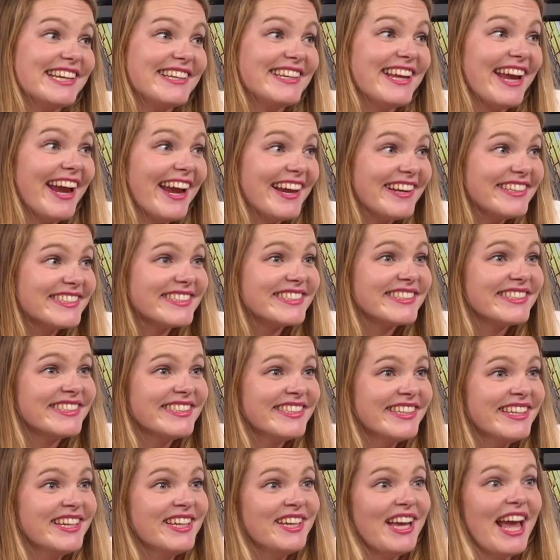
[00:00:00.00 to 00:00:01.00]
days
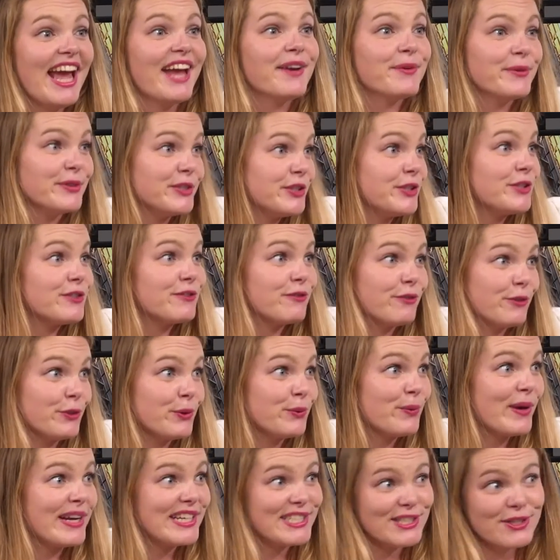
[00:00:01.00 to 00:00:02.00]
and reduce food
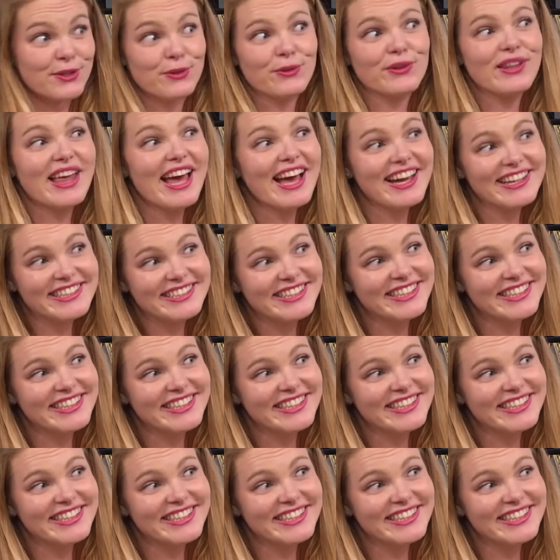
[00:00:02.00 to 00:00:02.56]
waste through that.